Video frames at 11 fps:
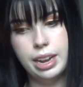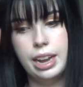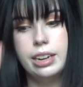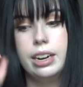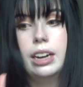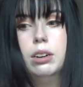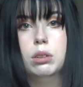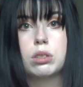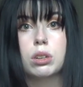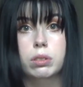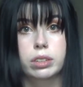and I
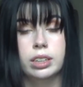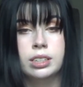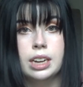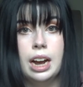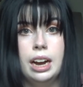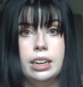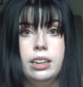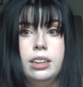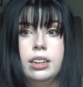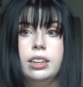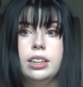also looked at
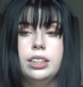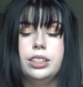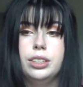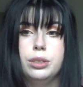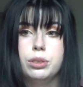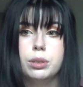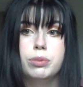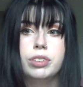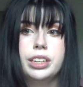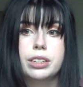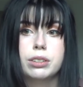YouTube
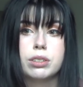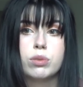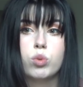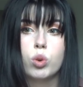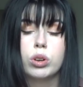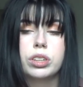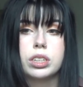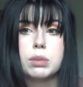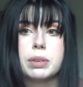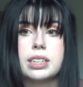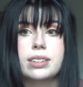videos for the
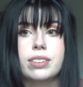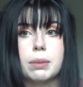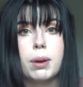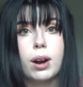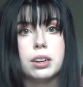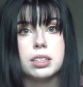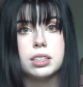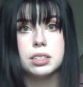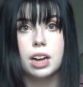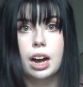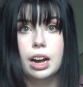specific
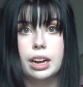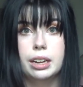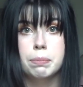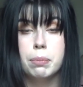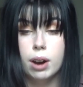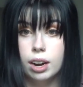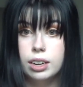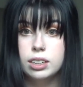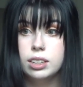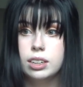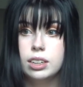parts I bought
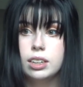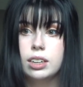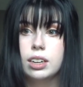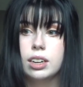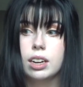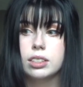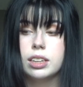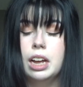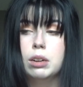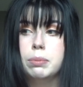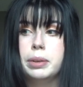to
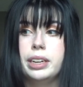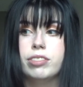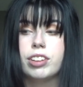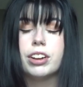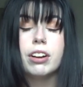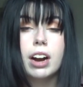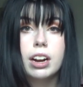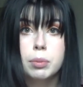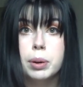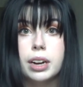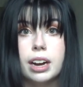help me figure out how
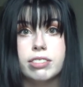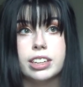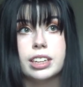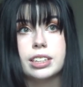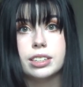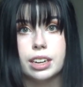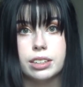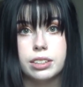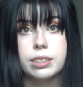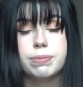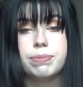to put everything
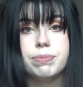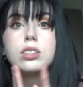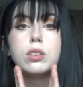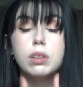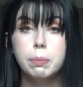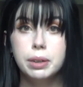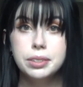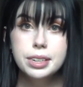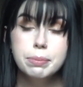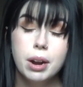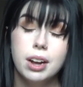together. So the
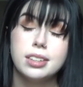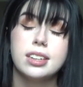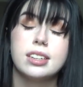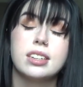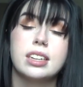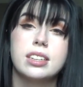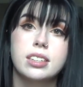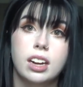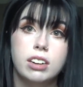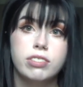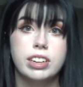building process
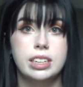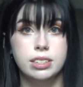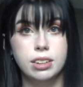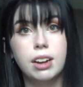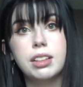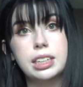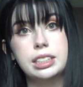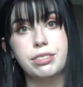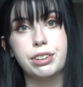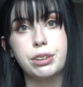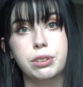itself is not that
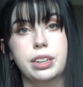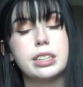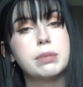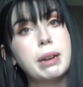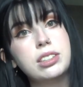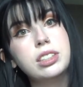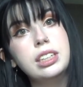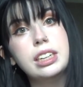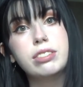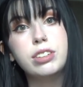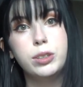difficult,
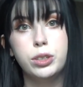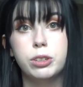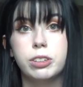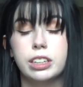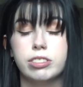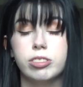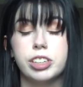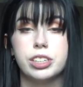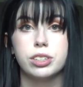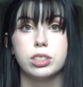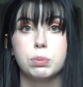especially if you do enough
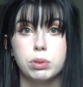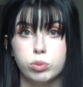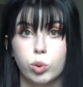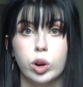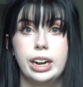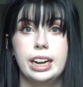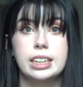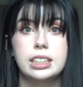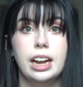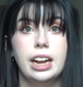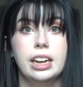research
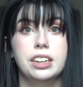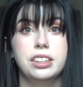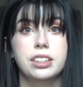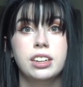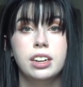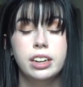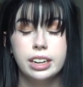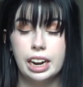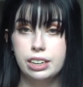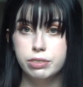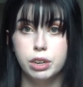beforehand and
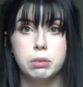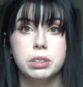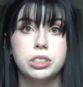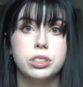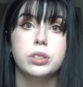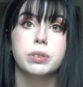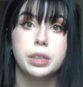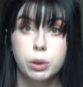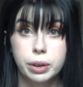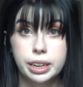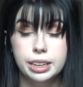kind of know what you're doing
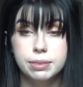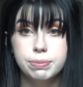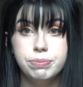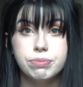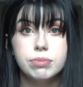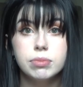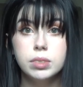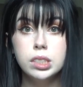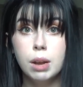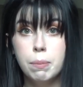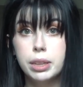going in.
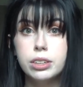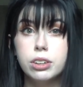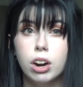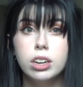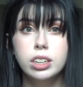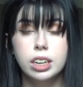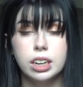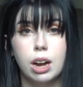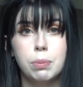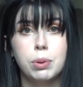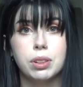But there are a
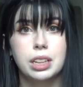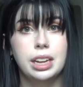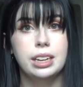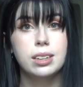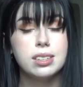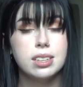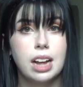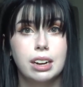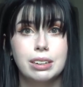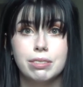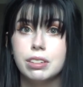couple things
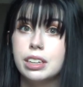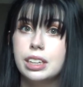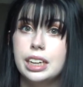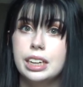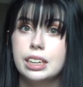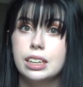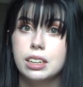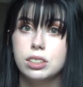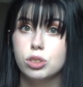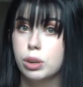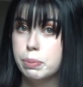that really
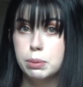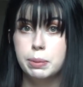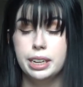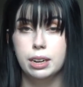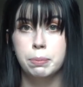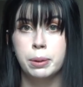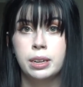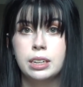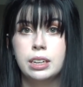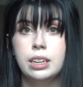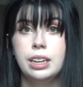tripped me up
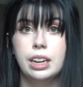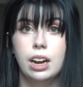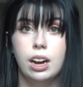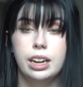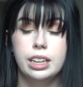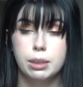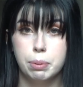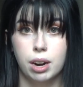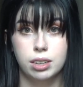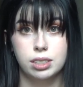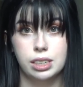in the
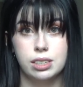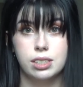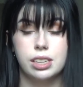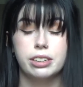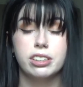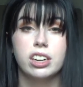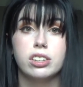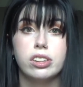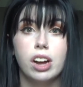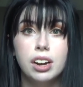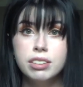process. There are a
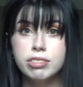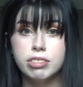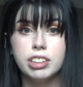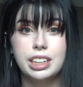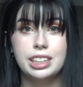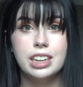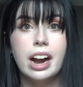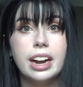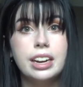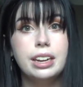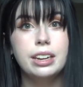lot of really
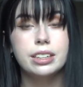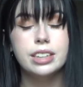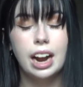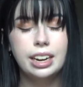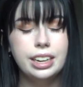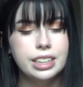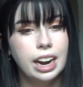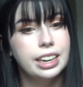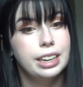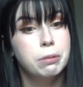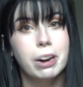tiny, tiny,
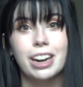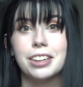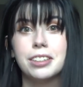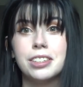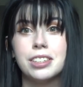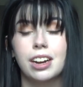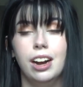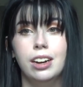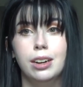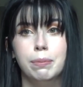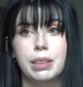tiny wires
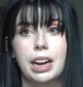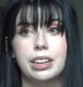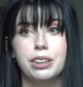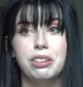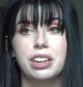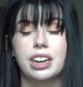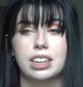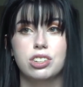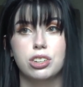that you connect